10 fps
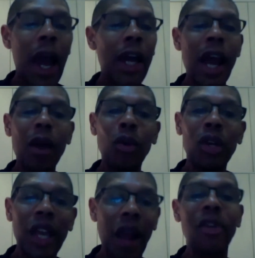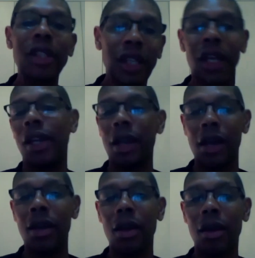And I will guarantee
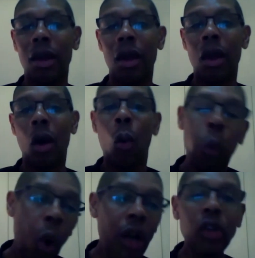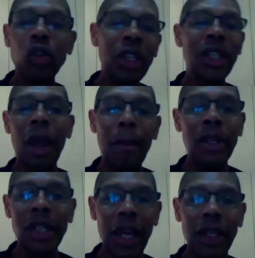you,
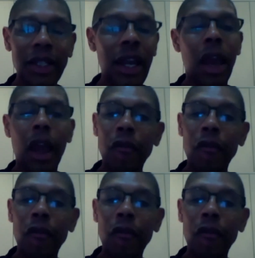110%,